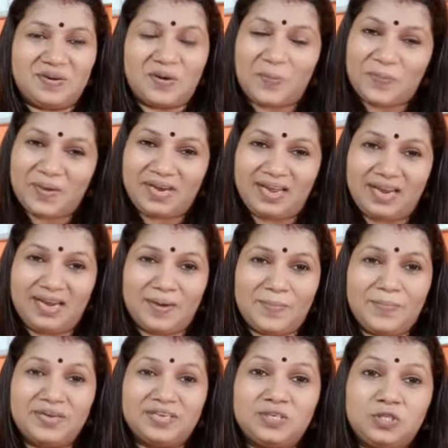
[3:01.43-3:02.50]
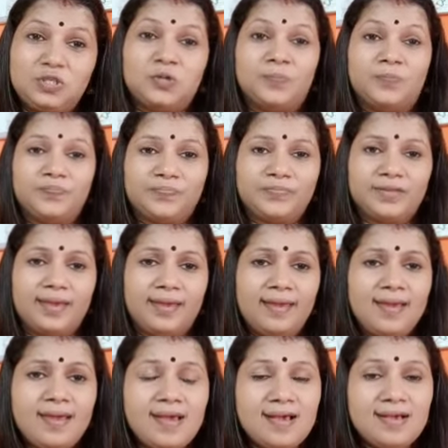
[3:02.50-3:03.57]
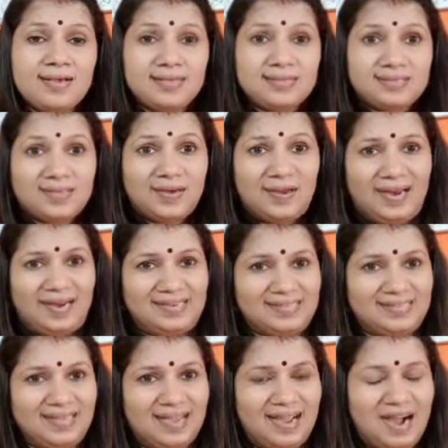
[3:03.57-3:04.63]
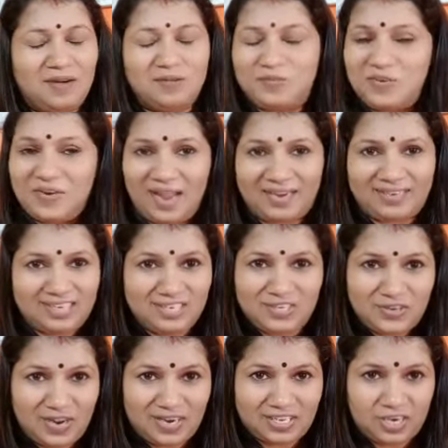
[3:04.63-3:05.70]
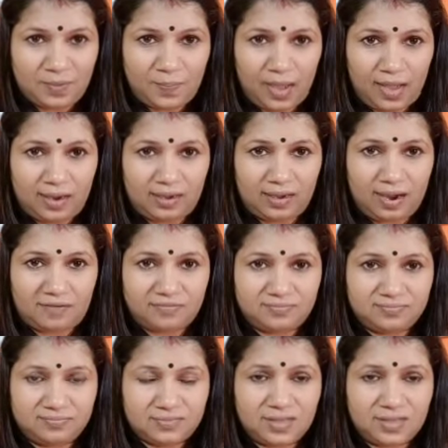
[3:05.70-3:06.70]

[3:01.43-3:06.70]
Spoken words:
opinion number 2. Okay, so let's see how to write introduction paragraph.